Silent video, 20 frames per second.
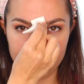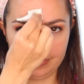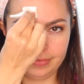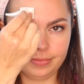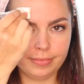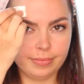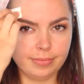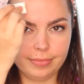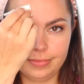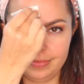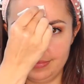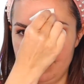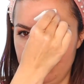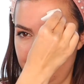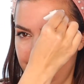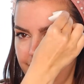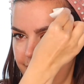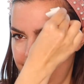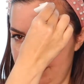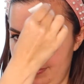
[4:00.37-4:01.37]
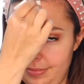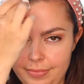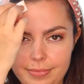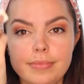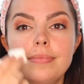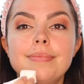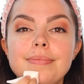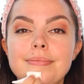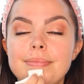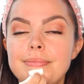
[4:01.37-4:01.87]
here,
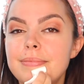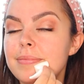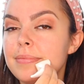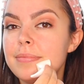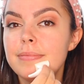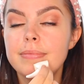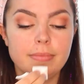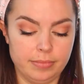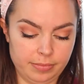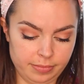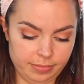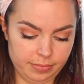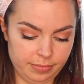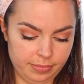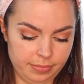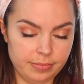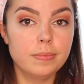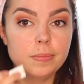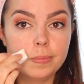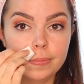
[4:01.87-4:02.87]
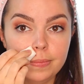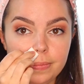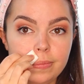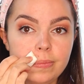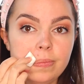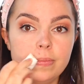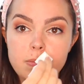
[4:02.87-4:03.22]
and down here. And